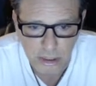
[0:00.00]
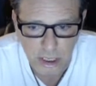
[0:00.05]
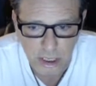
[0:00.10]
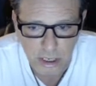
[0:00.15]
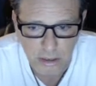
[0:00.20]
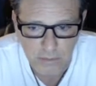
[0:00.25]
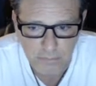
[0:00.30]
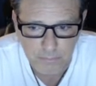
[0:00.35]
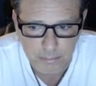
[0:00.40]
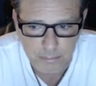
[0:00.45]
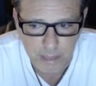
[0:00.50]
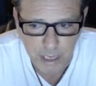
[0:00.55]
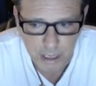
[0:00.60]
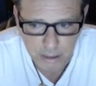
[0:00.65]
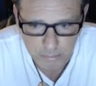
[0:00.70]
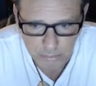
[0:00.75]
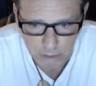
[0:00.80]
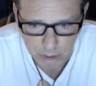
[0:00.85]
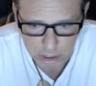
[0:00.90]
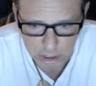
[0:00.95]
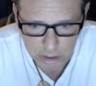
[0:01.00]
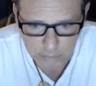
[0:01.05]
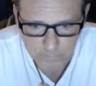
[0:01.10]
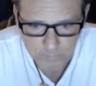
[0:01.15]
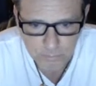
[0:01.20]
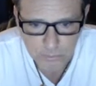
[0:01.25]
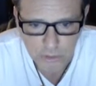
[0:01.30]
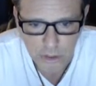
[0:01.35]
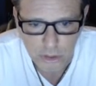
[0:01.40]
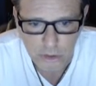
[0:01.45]
um, amount of money
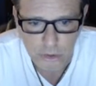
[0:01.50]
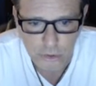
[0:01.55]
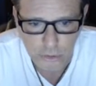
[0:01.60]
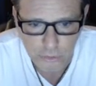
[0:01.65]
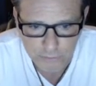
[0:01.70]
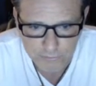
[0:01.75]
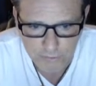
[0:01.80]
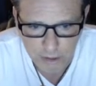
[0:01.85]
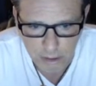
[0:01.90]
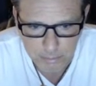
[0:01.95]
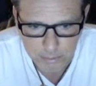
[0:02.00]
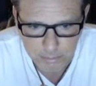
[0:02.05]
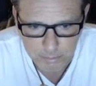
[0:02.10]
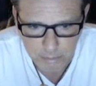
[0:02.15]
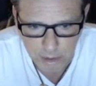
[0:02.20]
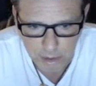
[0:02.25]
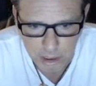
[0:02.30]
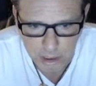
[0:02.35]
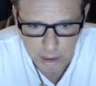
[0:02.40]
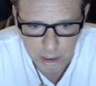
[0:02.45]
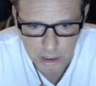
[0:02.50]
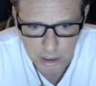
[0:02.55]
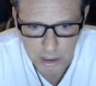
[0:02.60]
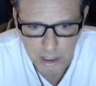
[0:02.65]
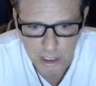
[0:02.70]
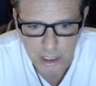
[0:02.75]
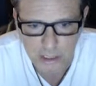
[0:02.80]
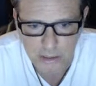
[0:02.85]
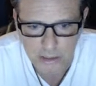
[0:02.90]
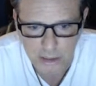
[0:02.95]
new development brought
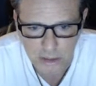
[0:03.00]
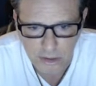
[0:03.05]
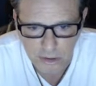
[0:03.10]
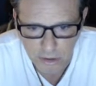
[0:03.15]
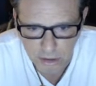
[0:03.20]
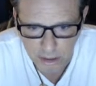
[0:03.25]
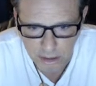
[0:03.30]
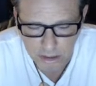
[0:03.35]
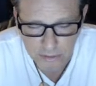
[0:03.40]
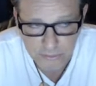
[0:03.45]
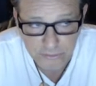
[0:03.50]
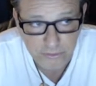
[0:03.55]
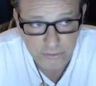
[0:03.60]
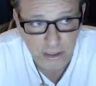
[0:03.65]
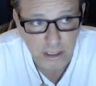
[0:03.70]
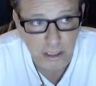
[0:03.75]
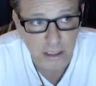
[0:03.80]
in and the cost,